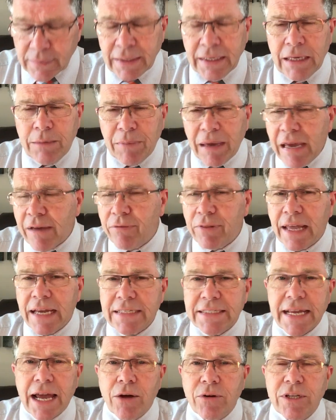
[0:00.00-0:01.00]
he may have let
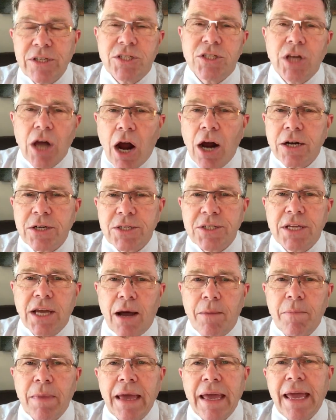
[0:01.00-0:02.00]
down his guard
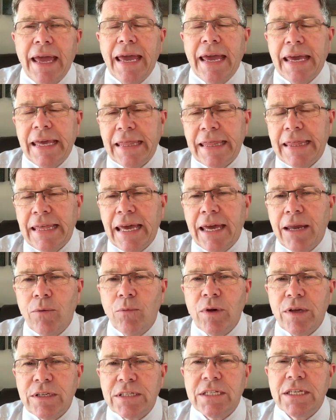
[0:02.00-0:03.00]
some, and then
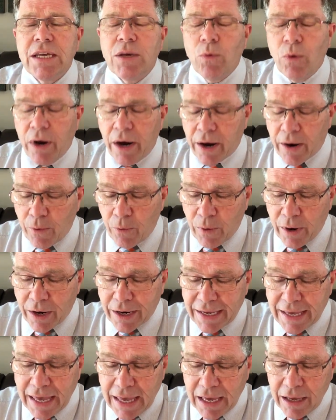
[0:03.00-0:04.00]
we see where
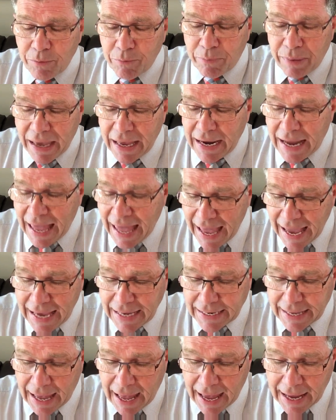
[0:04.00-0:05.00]
King
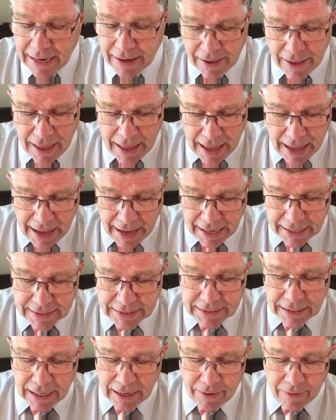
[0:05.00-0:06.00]
Ben-Hadad
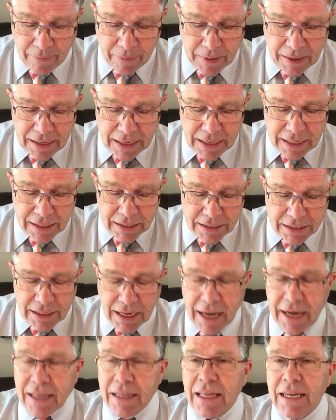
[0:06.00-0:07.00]
had he
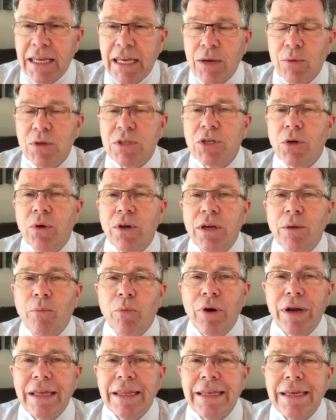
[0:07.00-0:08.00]
decided that he was going to
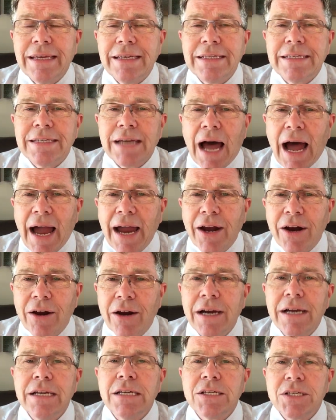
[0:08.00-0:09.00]
bring the entire
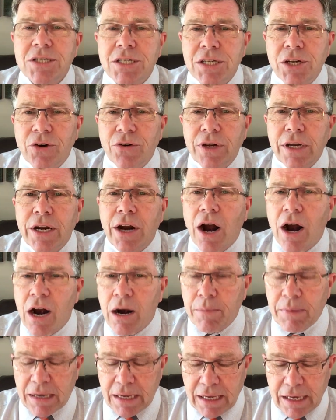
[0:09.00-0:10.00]
Syrian
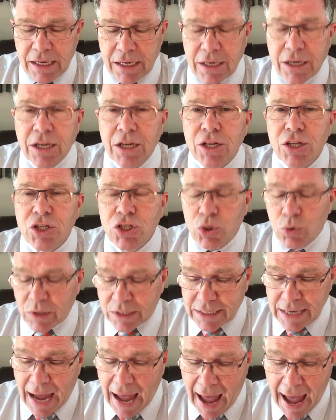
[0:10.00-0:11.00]
army in to
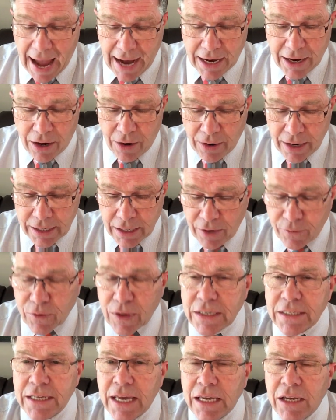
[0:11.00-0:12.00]
attack. All right, now if you
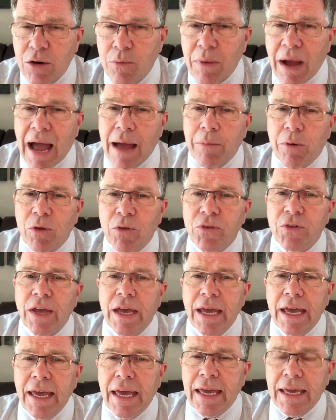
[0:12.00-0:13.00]
take your Bibles
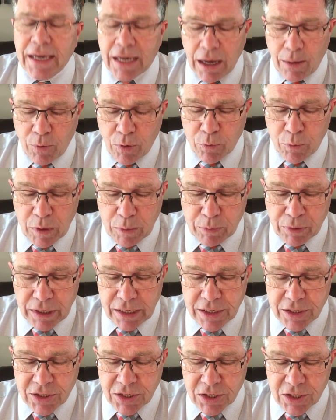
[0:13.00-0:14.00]
and come with me
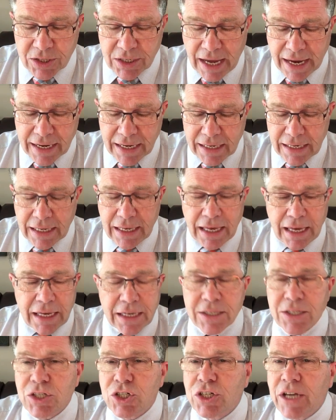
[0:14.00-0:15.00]
please to 2
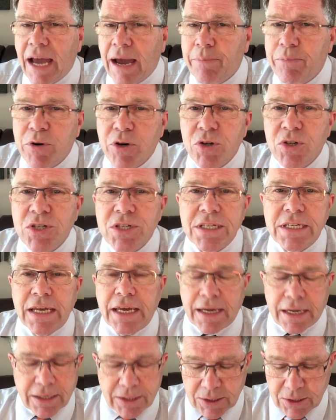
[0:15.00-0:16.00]
Kings chapter
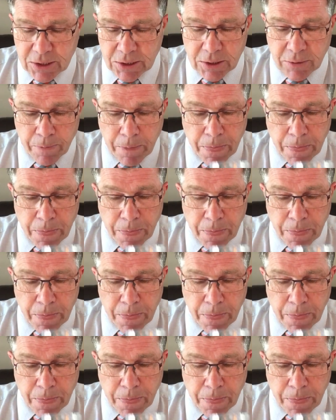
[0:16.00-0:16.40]
6.